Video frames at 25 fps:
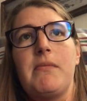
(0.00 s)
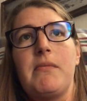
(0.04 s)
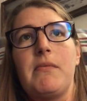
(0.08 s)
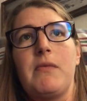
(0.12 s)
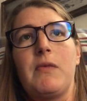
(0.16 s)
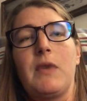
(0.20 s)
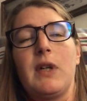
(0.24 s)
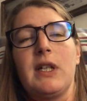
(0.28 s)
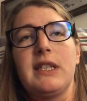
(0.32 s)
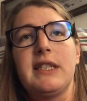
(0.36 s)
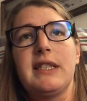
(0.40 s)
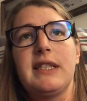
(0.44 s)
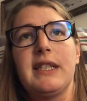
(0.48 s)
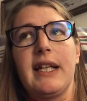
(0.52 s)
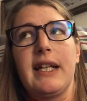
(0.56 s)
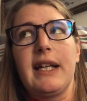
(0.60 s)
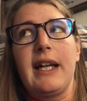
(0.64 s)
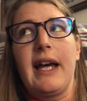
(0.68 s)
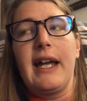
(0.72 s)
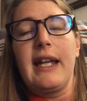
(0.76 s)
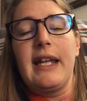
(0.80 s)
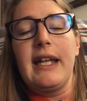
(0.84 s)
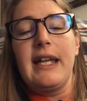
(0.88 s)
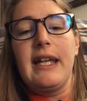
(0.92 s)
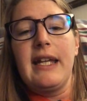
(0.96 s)
once they
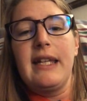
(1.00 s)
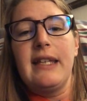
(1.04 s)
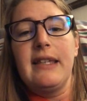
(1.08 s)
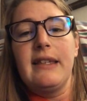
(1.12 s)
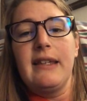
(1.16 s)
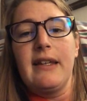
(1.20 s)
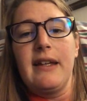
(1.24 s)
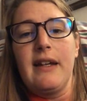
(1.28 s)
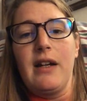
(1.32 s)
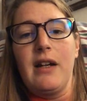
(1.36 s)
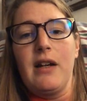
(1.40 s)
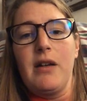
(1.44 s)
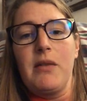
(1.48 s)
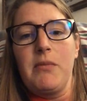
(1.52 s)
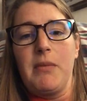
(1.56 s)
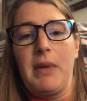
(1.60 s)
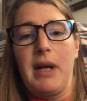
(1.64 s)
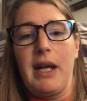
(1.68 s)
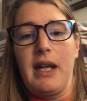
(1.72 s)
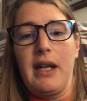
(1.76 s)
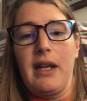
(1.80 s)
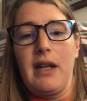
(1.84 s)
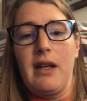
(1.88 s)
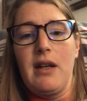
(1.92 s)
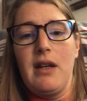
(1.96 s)
got in there,
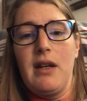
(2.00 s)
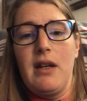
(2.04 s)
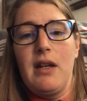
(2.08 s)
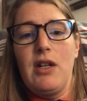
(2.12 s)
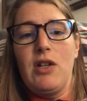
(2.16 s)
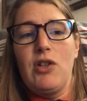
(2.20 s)
my